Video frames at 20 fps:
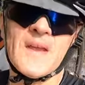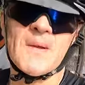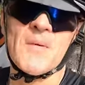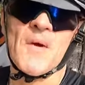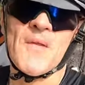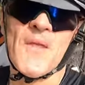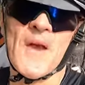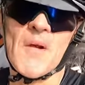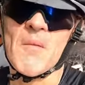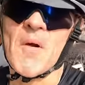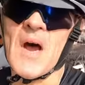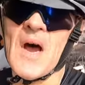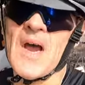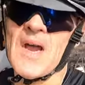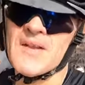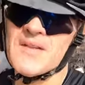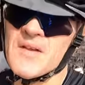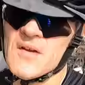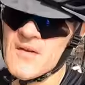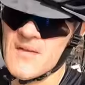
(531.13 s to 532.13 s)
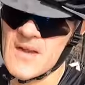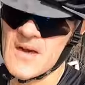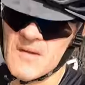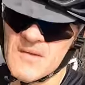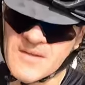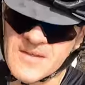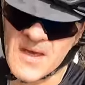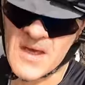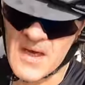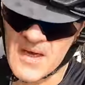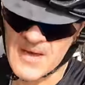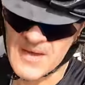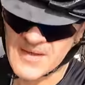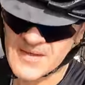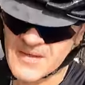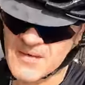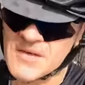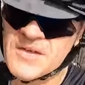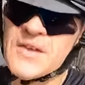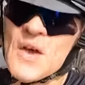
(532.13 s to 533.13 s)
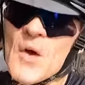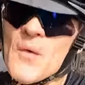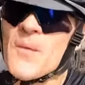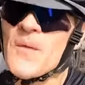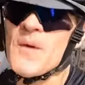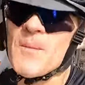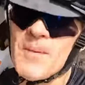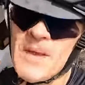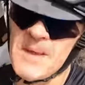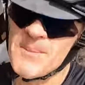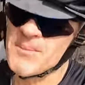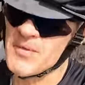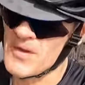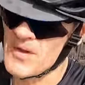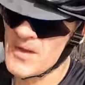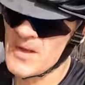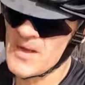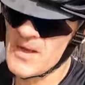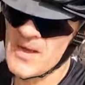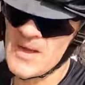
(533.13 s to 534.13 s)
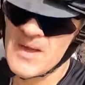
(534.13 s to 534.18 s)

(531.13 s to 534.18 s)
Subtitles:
thing about that ride, too, that I was on is there were so few people